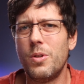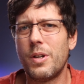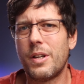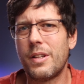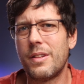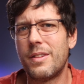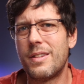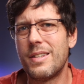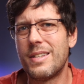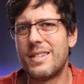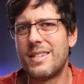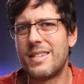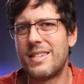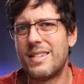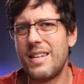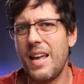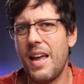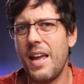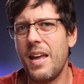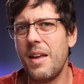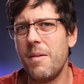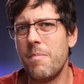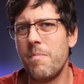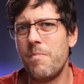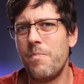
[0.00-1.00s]
look the
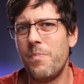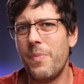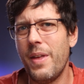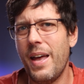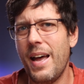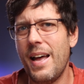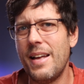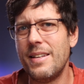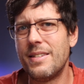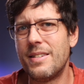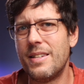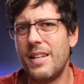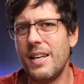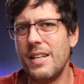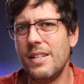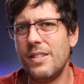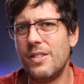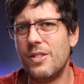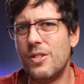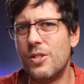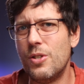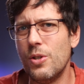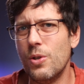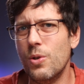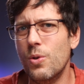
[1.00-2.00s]
same as they
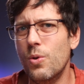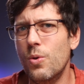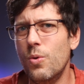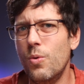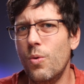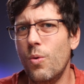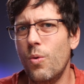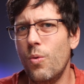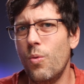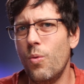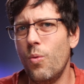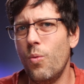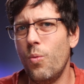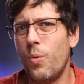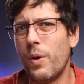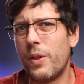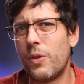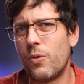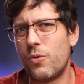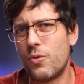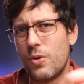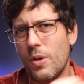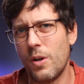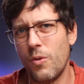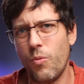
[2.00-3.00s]
do with
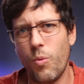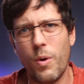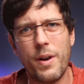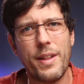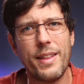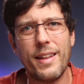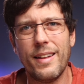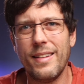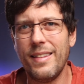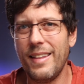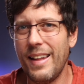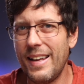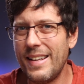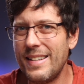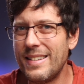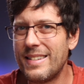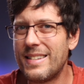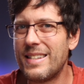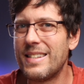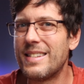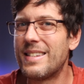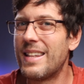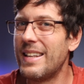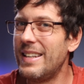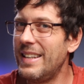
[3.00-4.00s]
sort of one of the
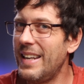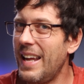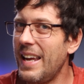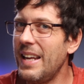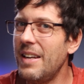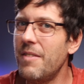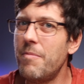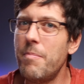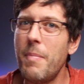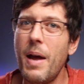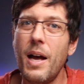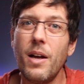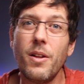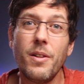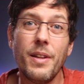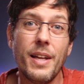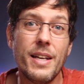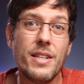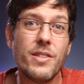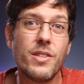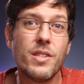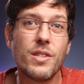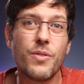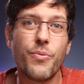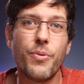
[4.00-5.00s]
lenses, the native mount
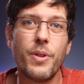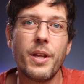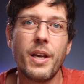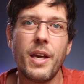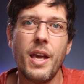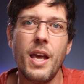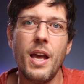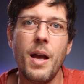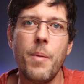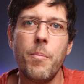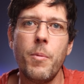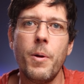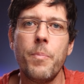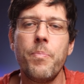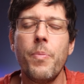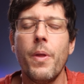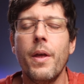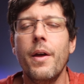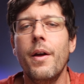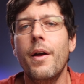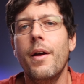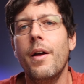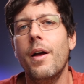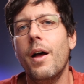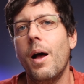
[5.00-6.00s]
lenses for the camera.
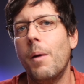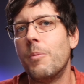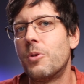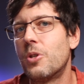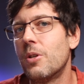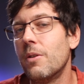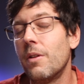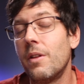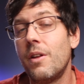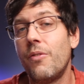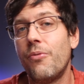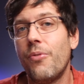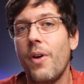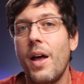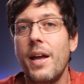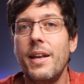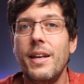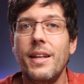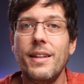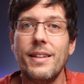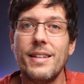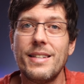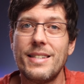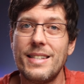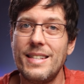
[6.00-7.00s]
I'm certainly
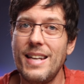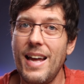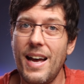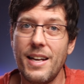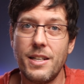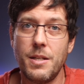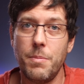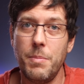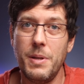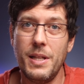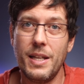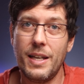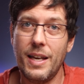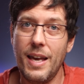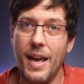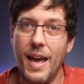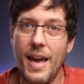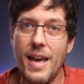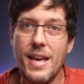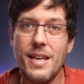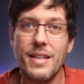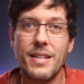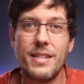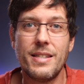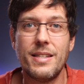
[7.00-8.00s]
finding this not to be the
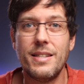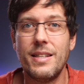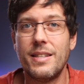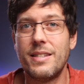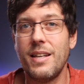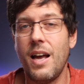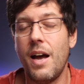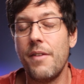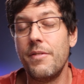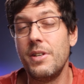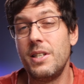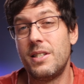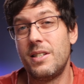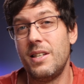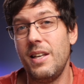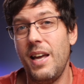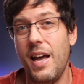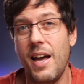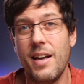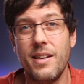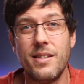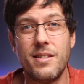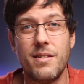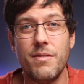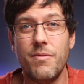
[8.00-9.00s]
case. This obviously
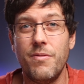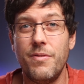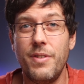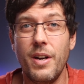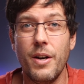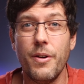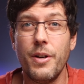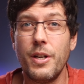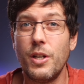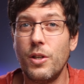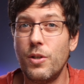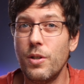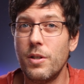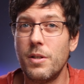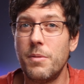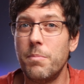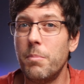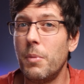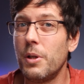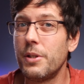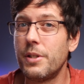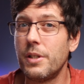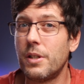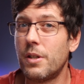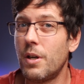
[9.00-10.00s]
has some very good
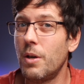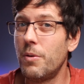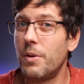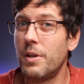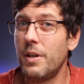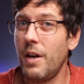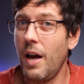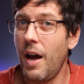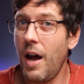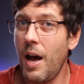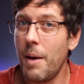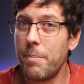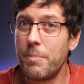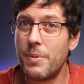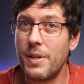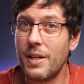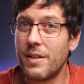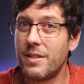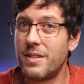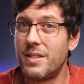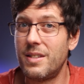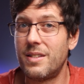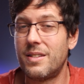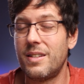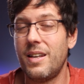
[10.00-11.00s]
multi coated
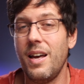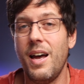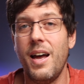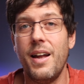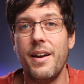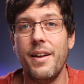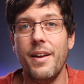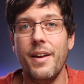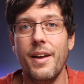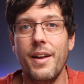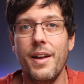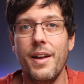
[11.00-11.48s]
optics, it's got